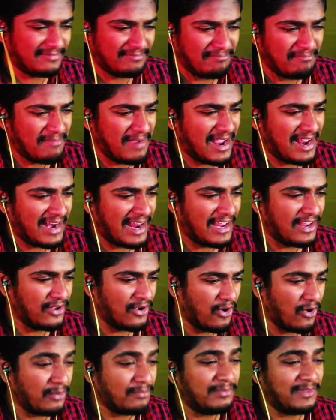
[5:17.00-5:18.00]
man, I
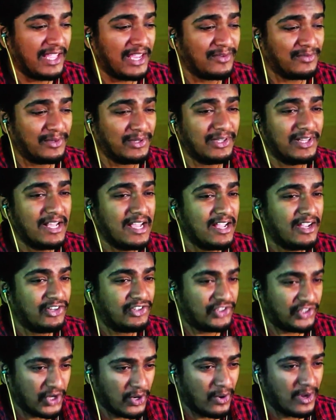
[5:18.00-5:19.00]
hope they will
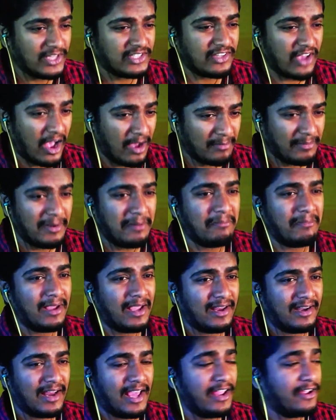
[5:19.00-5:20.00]
show us Omni
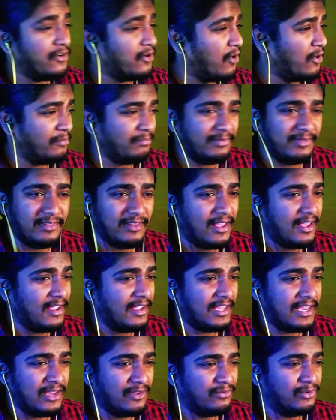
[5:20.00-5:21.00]
Man. I hope
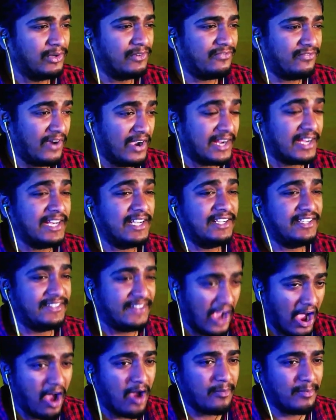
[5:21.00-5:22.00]
he will fucking
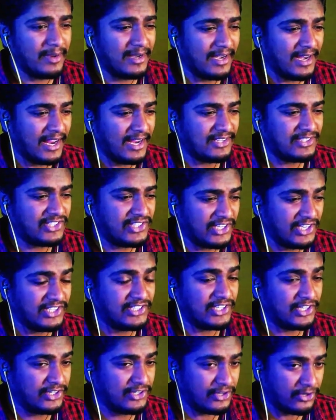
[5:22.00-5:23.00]
dominate
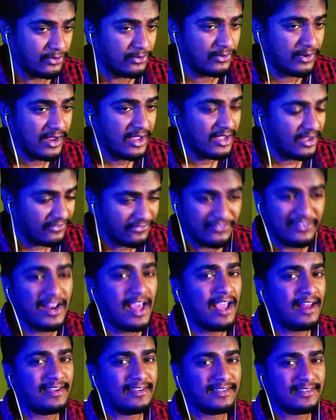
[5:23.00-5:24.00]
season two. If
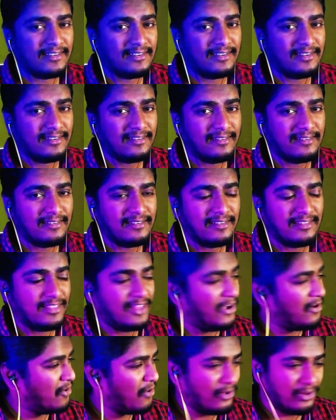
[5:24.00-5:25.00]
not,
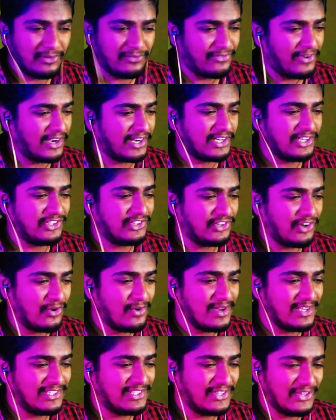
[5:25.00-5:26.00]
the whole fucking show
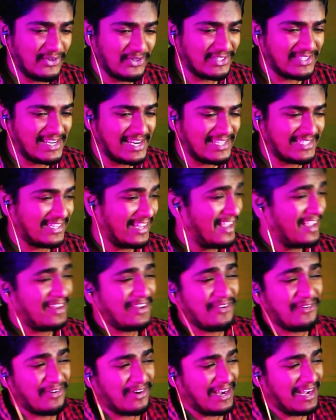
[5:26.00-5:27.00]
is useless.
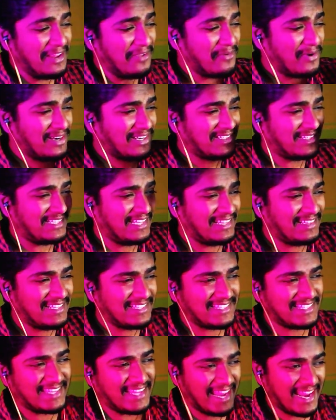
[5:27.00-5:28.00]
You really want to see
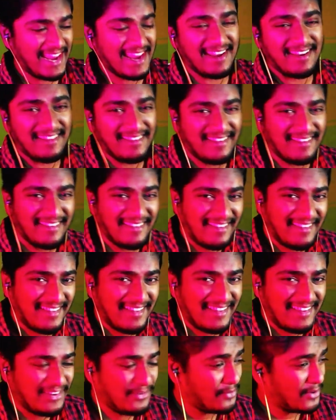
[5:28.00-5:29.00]
this kid?
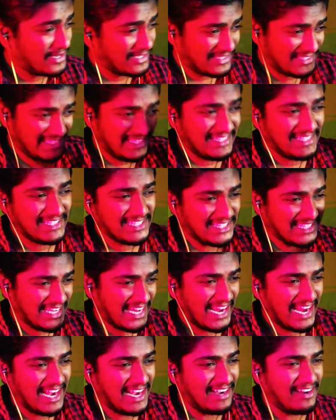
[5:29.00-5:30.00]
You want to see this
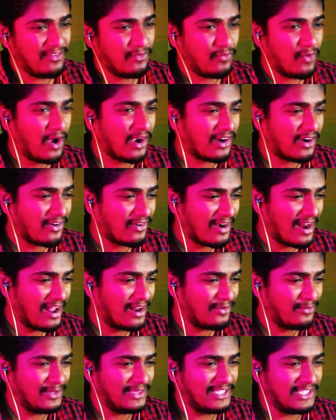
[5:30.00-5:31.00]
kid walk
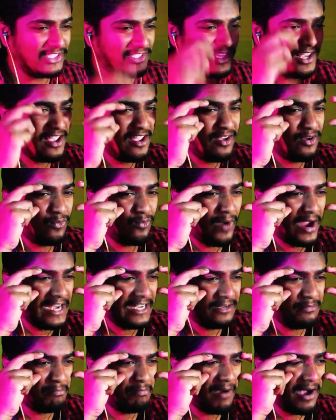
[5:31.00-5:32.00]
around with his
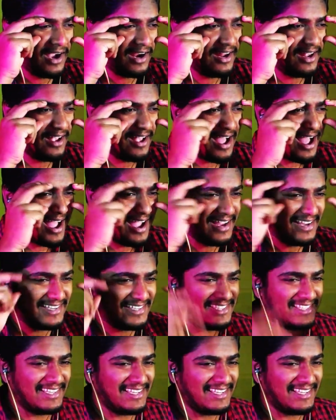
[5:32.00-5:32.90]
white bug eyes